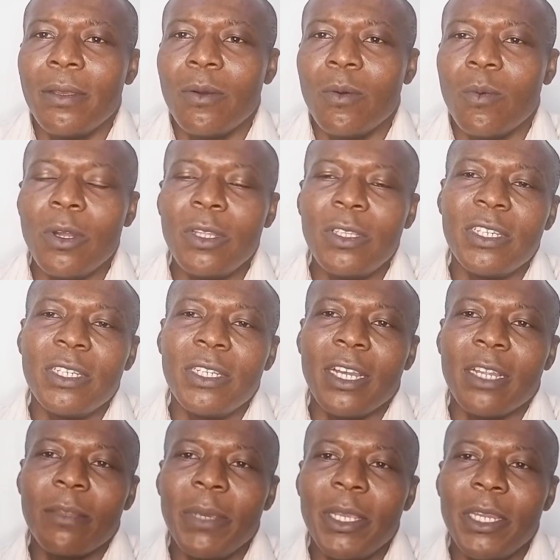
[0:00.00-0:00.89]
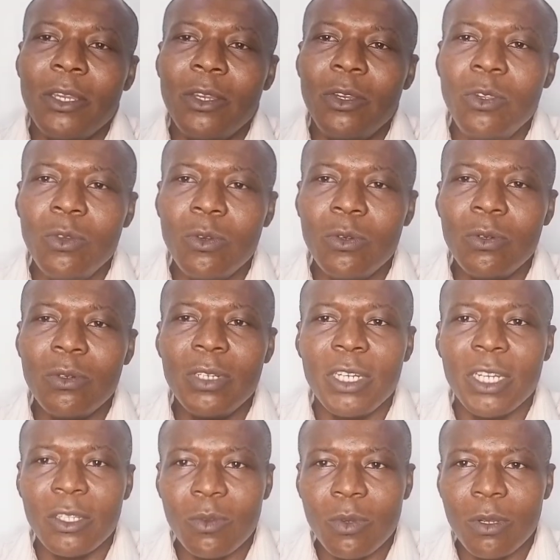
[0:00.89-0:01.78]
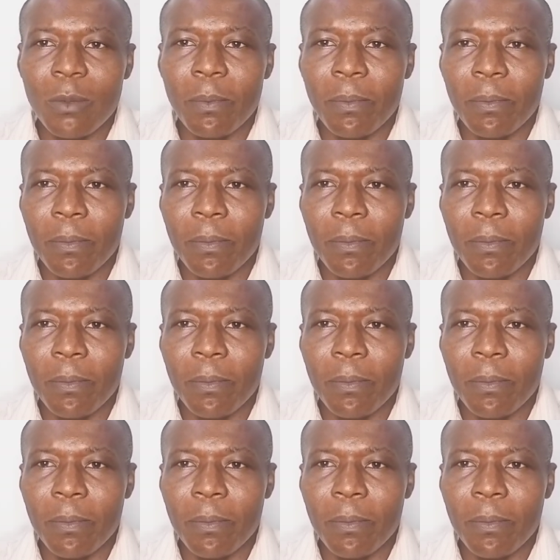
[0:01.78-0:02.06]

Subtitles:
One thing that many new network